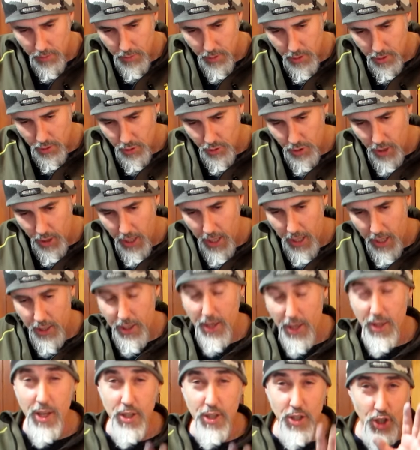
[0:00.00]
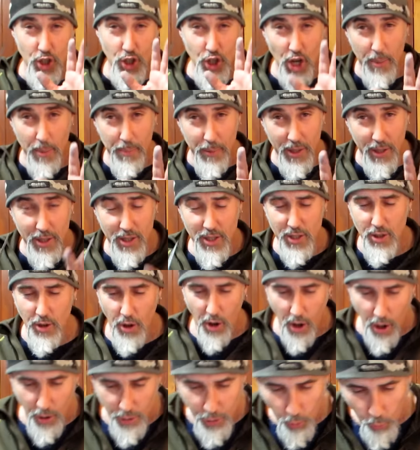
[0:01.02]
Just on the end. Now that's the Japanese
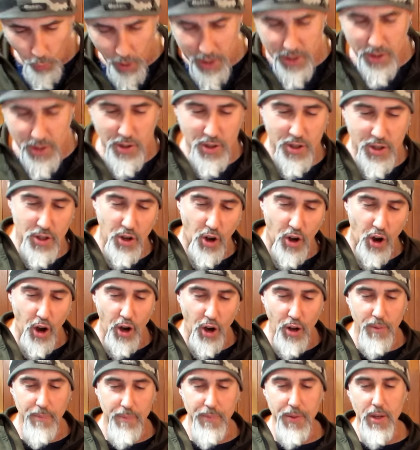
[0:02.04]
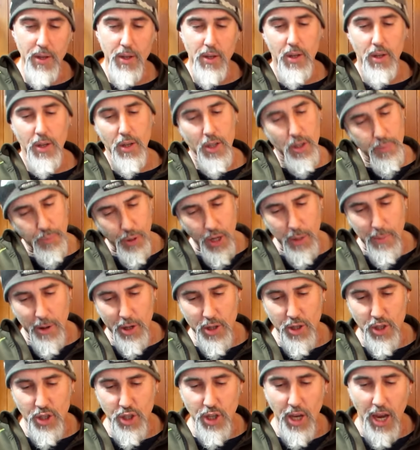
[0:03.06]
style. The Western style, pretty
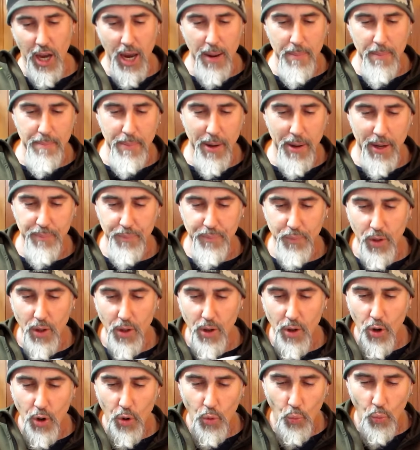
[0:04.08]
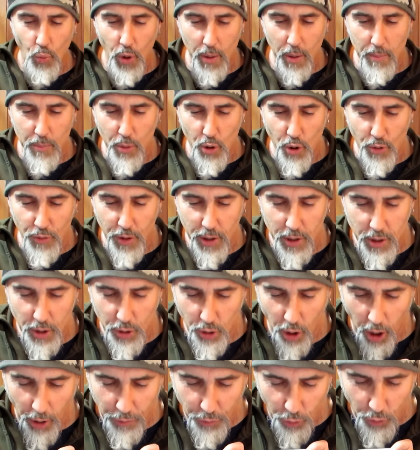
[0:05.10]
much the same, but we're moving the
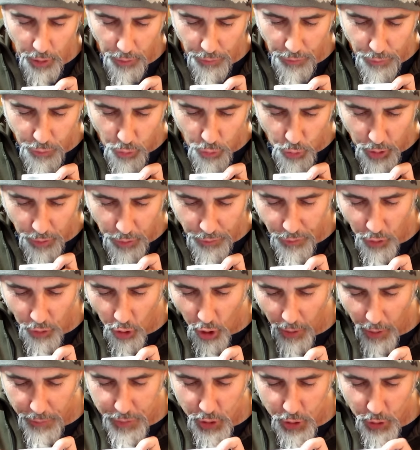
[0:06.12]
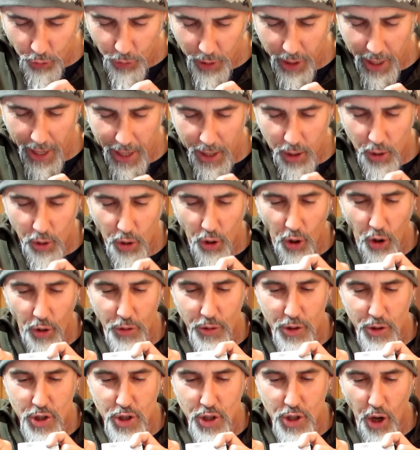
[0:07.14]
knife on a 45 degree angle
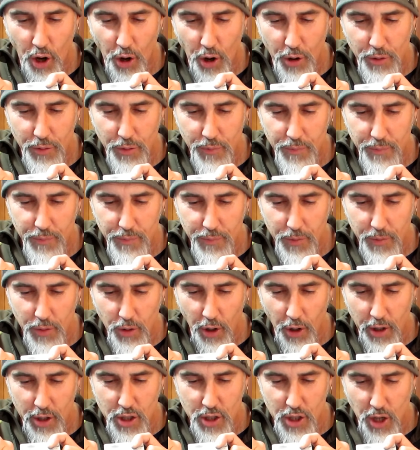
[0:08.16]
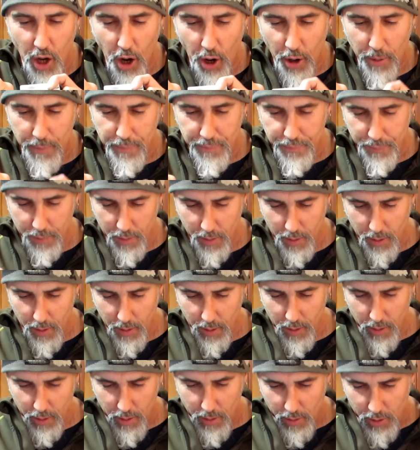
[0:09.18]
on the stone, like so.
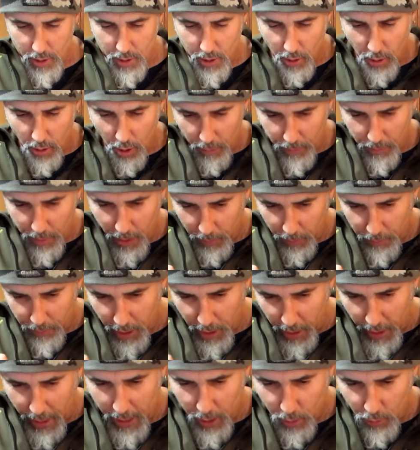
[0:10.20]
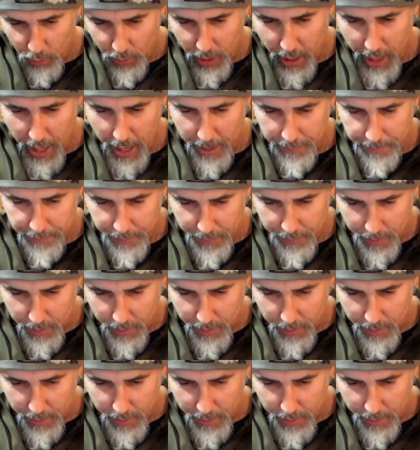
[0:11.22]
So I'm on that angle now.